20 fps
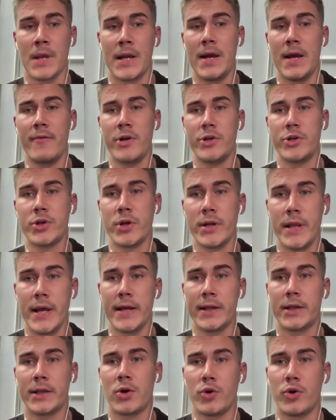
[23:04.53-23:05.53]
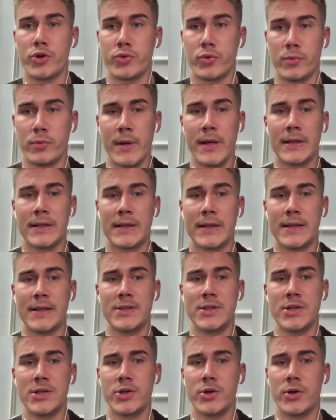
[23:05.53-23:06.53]
And yeah, eventually the head coach would make
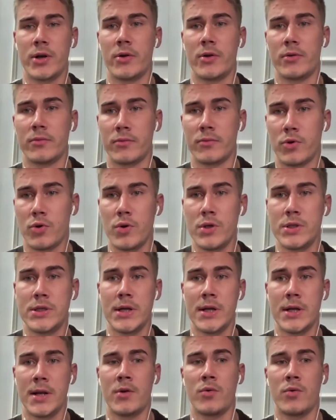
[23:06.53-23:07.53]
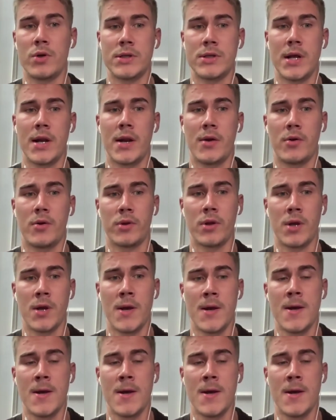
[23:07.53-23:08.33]
that decision on who is in and who is out.